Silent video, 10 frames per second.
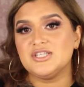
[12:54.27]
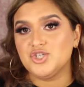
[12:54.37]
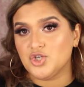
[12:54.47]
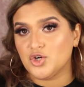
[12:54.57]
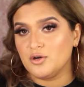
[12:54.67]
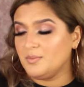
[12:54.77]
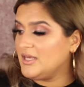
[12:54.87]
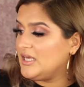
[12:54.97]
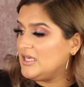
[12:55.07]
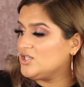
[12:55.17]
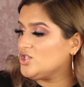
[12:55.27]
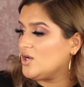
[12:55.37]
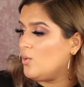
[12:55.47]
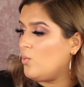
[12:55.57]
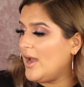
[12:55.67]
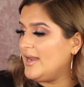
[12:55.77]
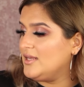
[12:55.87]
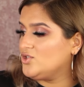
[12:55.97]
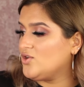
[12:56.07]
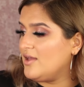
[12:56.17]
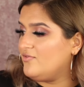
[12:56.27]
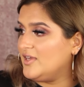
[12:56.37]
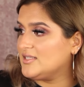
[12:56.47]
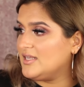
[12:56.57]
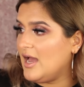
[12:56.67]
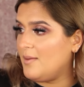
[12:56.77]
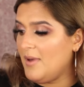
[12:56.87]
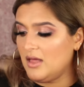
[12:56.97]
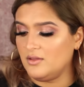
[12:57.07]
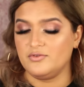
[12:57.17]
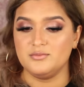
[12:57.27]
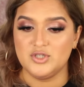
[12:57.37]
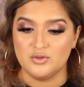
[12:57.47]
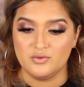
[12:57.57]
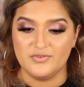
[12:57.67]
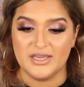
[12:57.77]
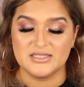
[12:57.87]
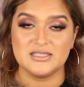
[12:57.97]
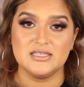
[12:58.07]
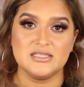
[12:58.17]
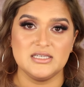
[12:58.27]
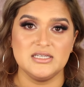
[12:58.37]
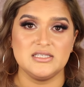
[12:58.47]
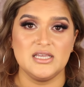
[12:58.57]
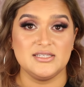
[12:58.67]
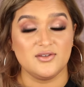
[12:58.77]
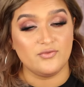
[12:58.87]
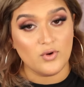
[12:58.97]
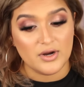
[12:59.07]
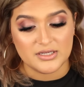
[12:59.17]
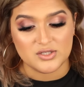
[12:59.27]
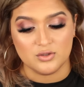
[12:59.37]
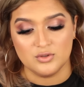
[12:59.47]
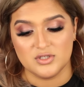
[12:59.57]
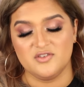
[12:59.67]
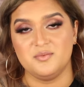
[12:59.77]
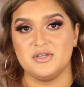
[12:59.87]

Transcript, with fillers: is the Sugar Peach Wet and Dry Face and Eye Palette from Too Faced. This is a Sephora exclusive